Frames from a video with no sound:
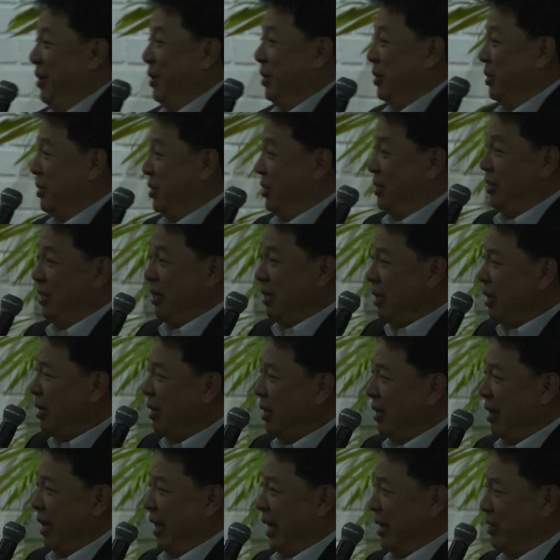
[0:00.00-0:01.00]

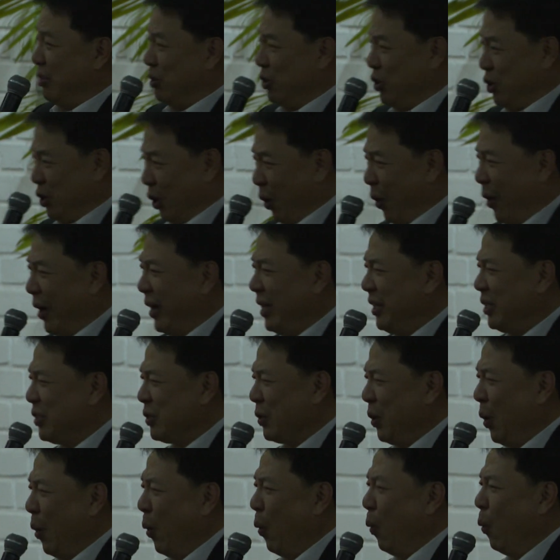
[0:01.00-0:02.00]
She
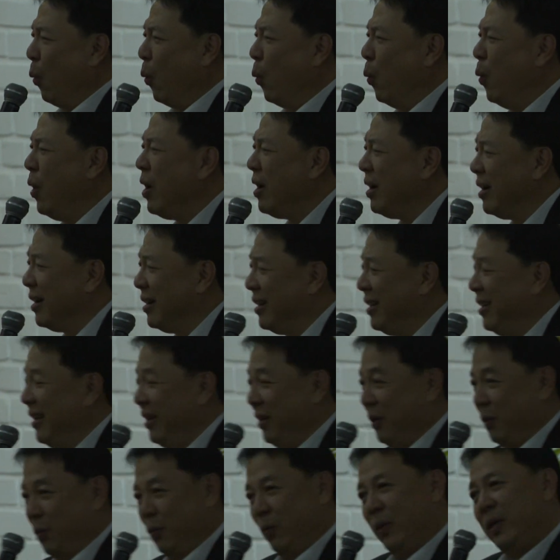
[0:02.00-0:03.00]
enjoys work,
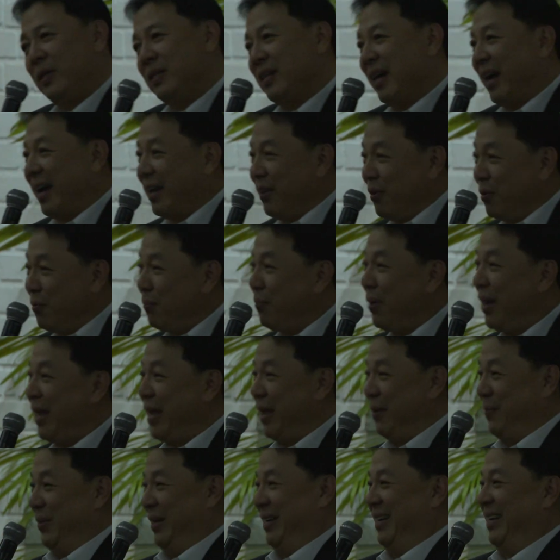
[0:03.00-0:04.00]
which I don't
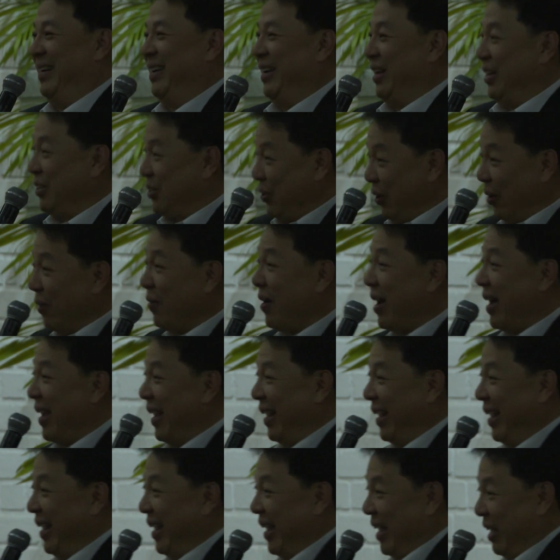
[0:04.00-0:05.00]
blame her. It's all
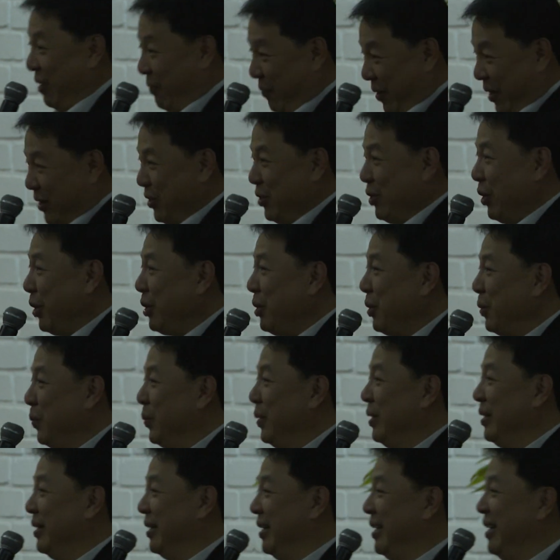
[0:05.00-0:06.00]
right if you enjoy your
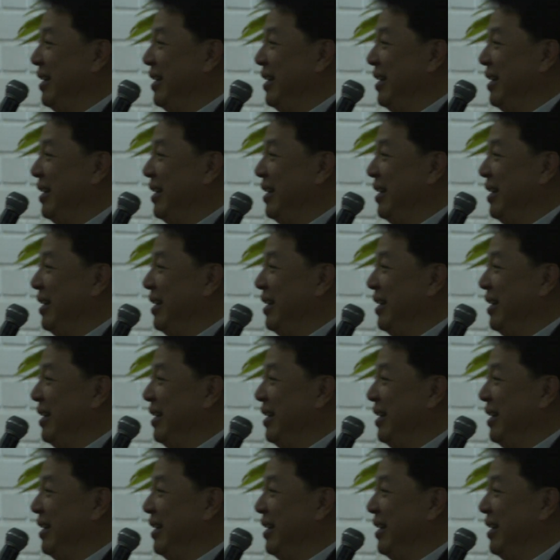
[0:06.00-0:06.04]
work.